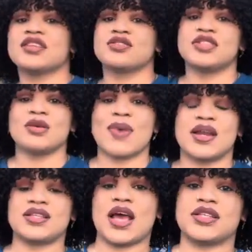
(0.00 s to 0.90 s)
could see by
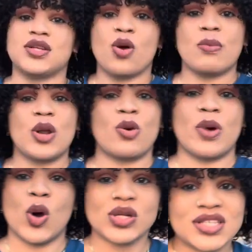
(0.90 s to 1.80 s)
the title down below, my
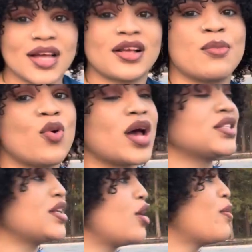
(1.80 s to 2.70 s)
outside come on
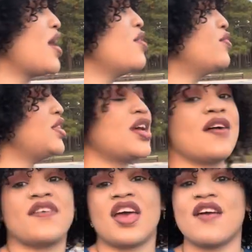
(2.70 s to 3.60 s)
stand up. I don't think
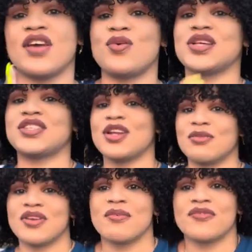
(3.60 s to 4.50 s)
I've ever done a stand up
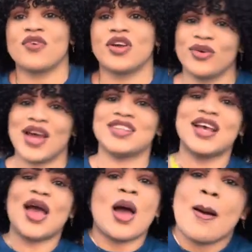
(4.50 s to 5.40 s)
video before, you guys.
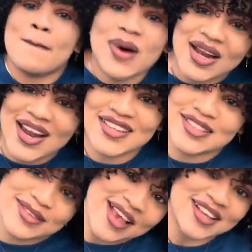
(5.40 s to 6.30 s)
But
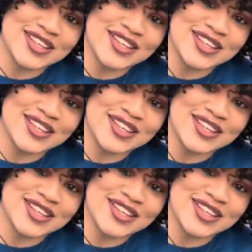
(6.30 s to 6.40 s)
let's get a